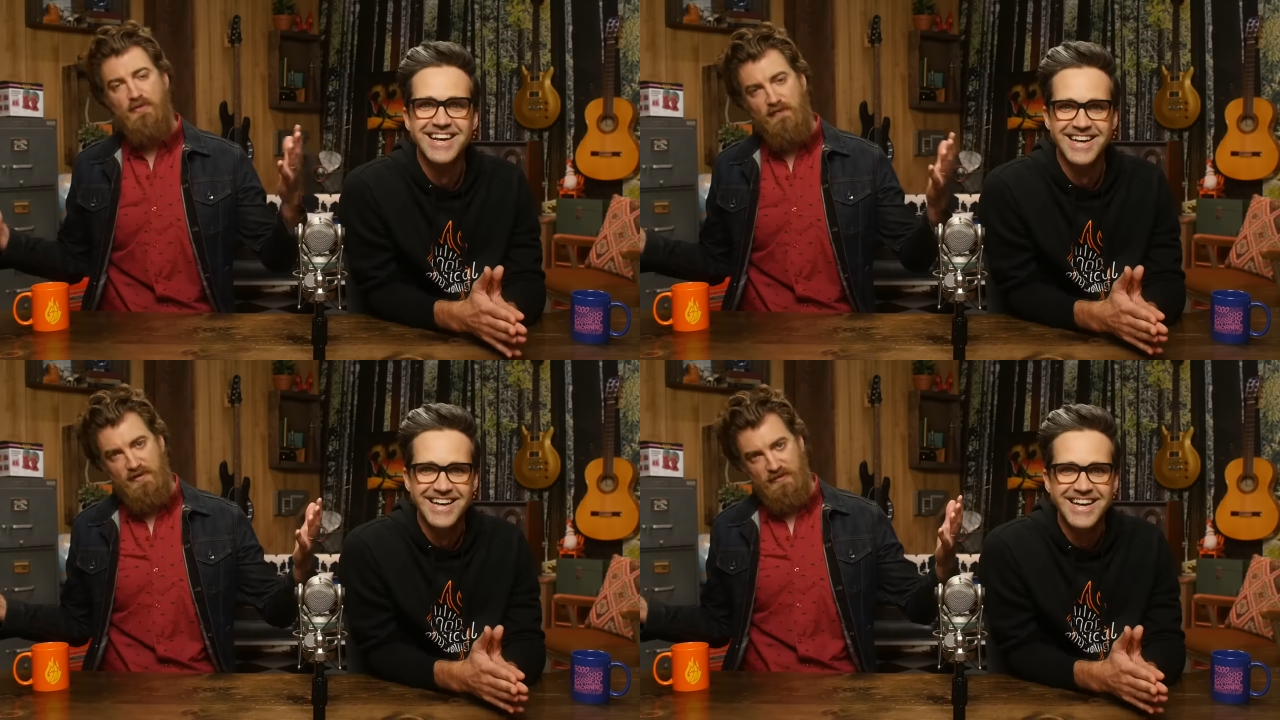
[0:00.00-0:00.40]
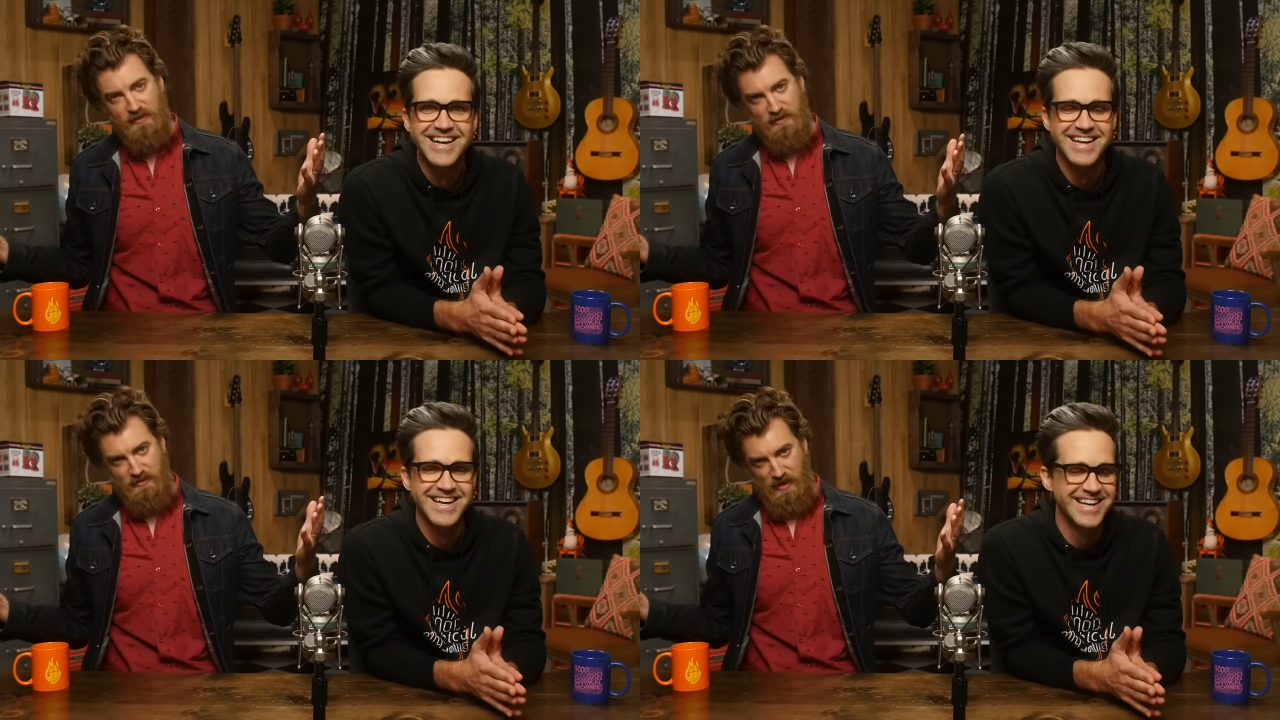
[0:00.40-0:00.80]

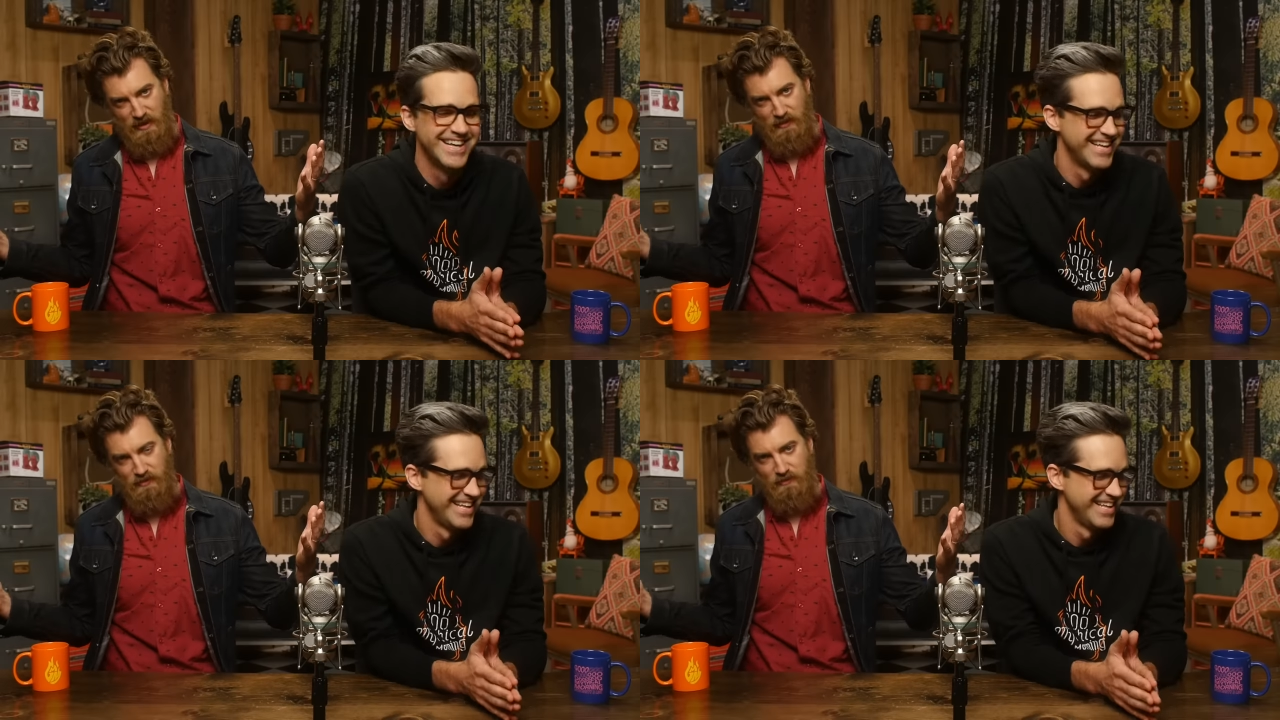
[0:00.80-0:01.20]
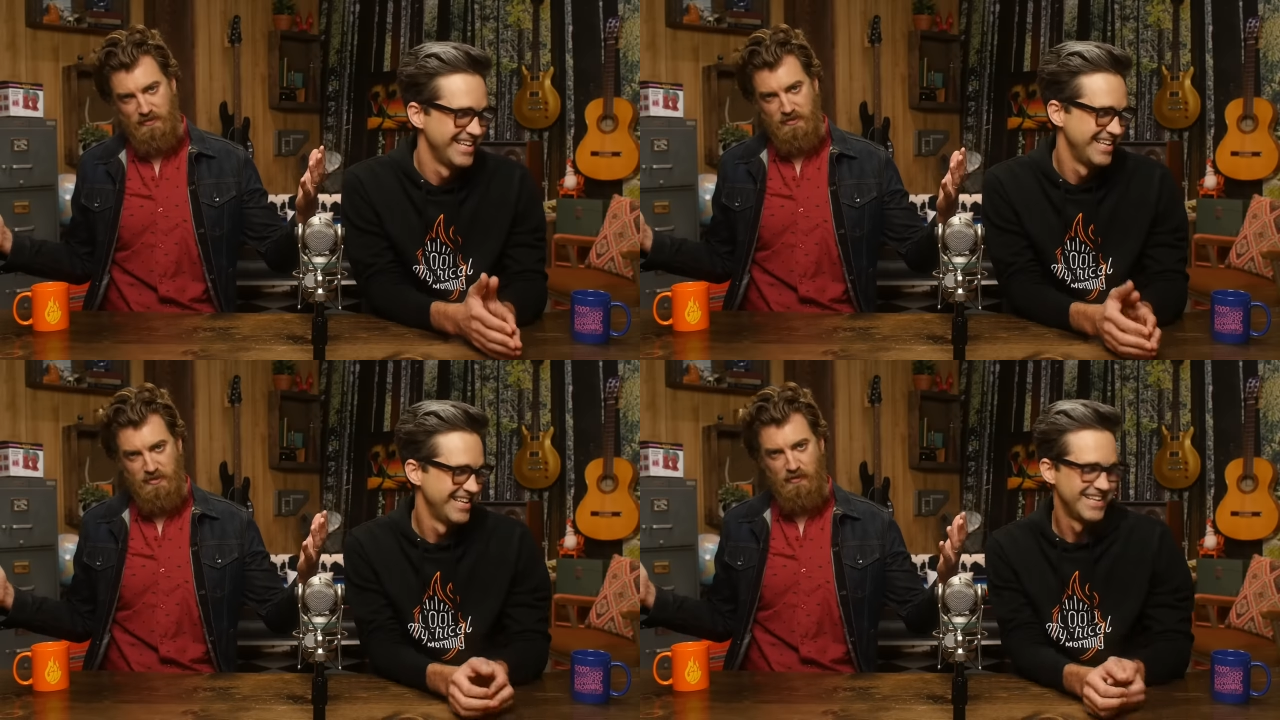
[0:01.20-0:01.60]
Speaker 1: previously stated
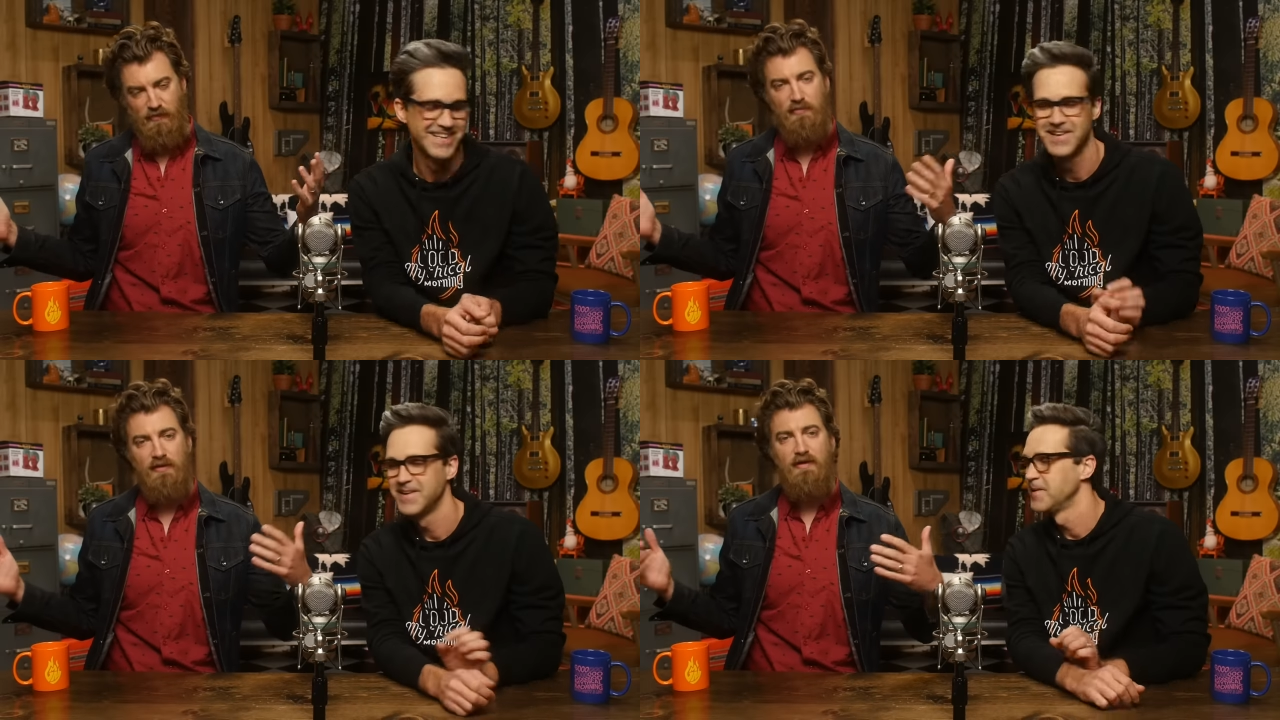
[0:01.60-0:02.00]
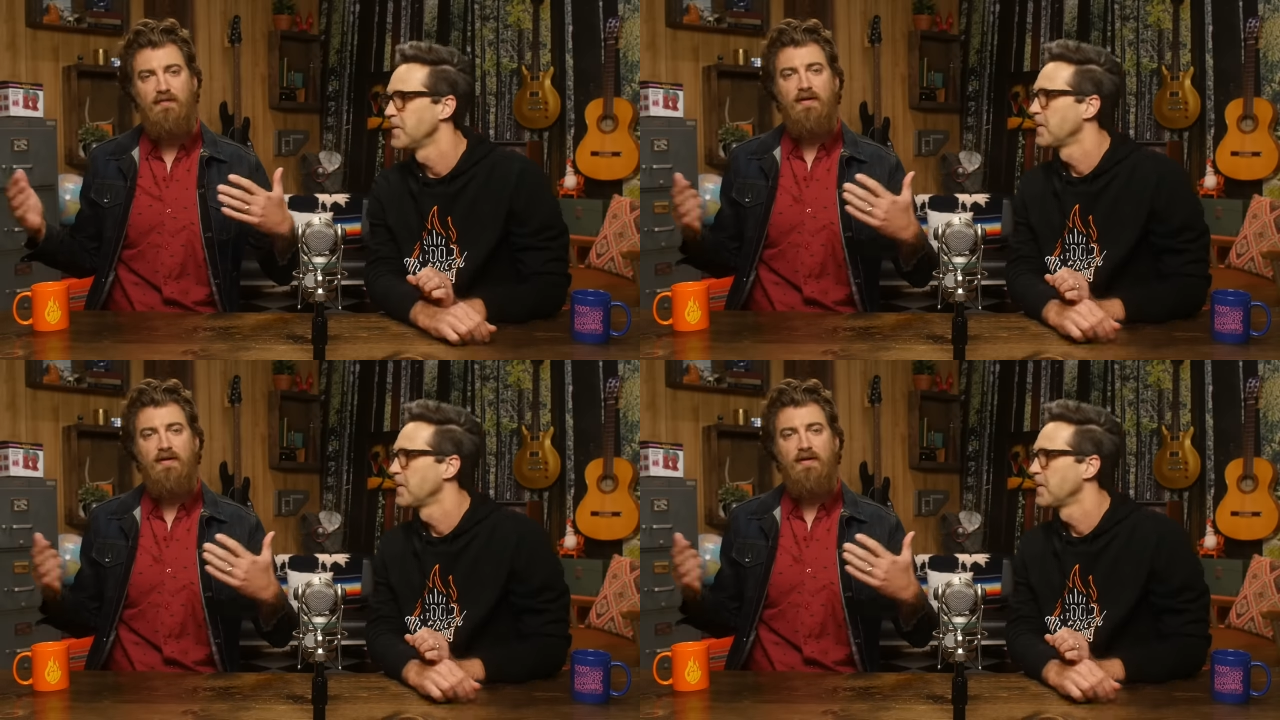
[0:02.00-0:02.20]
on this show, we believe